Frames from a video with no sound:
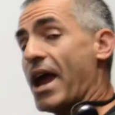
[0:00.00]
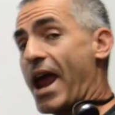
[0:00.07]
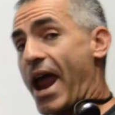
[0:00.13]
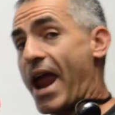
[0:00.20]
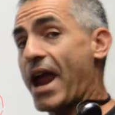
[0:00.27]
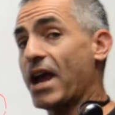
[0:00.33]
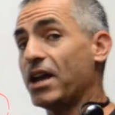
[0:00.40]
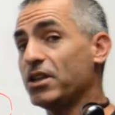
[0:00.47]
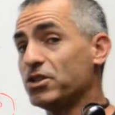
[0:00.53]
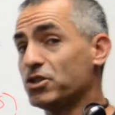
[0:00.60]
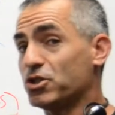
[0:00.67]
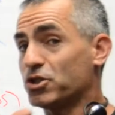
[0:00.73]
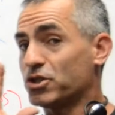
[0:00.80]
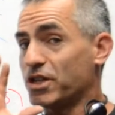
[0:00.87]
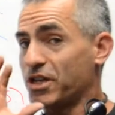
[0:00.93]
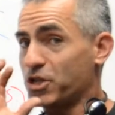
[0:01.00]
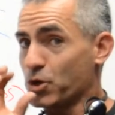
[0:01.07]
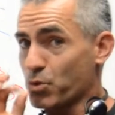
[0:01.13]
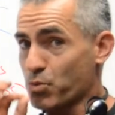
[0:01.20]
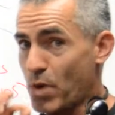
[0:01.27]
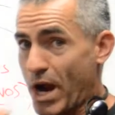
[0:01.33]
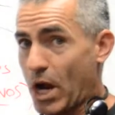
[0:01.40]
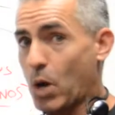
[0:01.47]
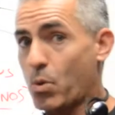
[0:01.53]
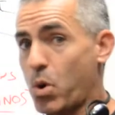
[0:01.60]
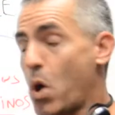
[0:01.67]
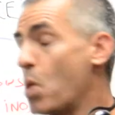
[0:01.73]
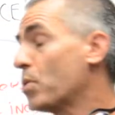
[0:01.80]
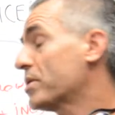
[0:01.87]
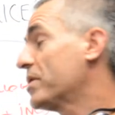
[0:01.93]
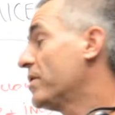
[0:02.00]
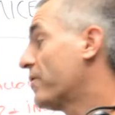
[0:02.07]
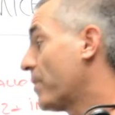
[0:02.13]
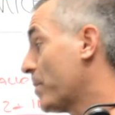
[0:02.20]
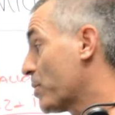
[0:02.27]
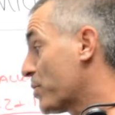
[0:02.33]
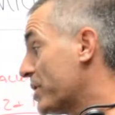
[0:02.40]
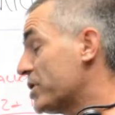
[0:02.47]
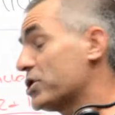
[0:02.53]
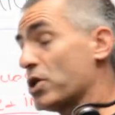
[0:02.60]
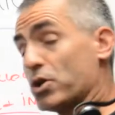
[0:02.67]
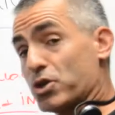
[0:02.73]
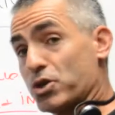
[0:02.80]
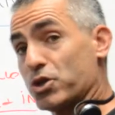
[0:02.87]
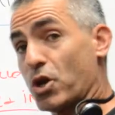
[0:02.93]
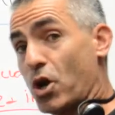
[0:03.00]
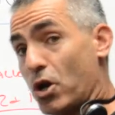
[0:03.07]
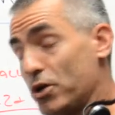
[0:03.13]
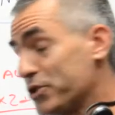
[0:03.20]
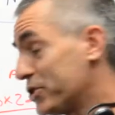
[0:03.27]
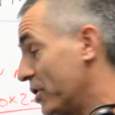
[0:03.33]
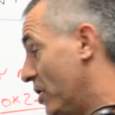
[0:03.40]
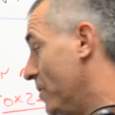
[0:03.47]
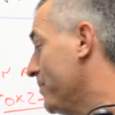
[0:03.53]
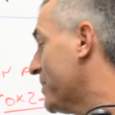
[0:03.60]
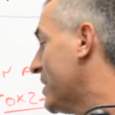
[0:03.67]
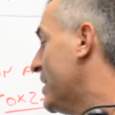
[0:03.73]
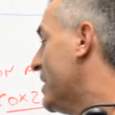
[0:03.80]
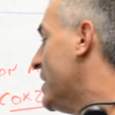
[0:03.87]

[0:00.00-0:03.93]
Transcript: And a direct quote from the researchers also